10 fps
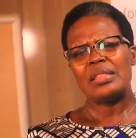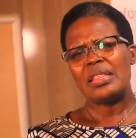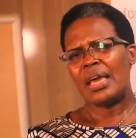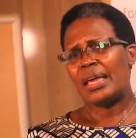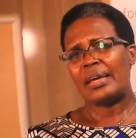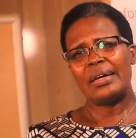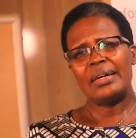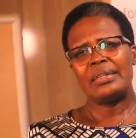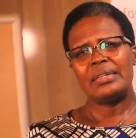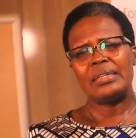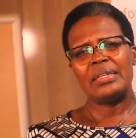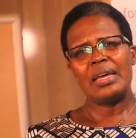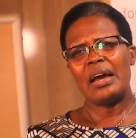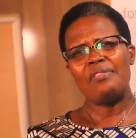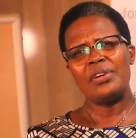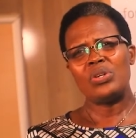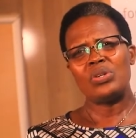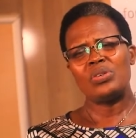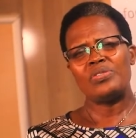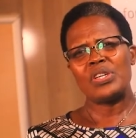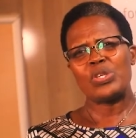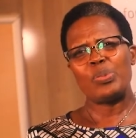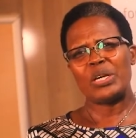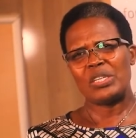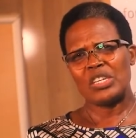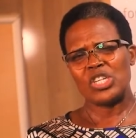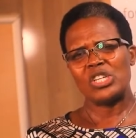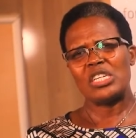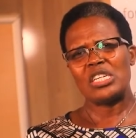They have a lot of expectation